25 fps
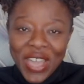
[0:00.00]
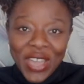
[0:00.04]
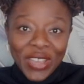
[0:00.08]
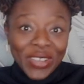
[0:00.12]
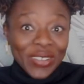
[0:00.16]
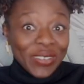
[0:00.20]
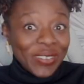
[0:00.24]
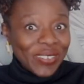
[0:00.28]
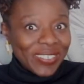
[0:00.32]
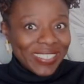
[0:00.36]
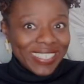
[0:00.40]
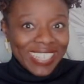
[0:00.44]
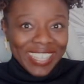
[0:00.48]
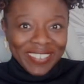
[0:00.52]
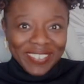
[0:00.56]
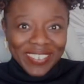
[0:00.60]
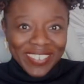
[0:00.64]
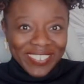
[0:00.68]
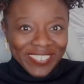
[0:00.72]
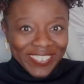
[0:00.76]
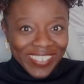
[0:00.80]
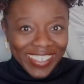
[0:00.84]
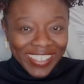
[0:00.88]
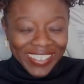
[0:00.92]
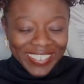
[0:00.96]
God never
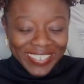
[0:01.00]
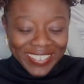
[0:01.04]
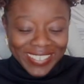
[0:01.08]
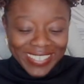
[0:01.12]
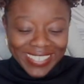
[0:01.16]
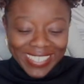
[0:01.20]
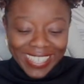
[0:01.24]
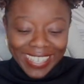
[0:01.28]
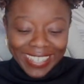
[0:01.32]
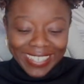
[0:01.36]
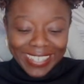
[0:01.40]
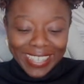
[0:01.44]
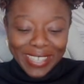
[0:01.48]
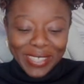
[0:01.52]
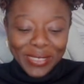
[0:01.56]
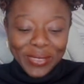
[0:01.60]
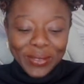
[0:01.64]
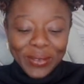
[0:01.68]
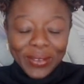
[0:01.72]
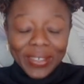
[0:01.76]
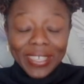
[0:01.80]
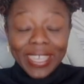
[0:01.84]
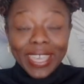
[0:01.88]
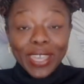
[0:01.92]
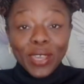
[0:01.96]
fails. And I
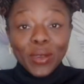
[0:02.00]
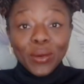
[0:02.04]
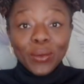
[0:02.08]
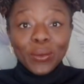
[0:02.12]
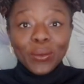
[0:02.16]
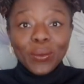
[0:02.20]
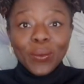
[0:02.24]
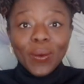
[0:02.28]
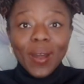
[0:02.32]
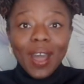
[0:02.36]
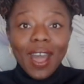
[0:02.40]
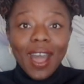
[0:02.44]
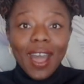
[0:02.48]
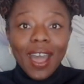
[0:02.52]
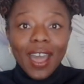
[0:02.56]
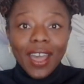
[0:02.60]
thought, okay, cool.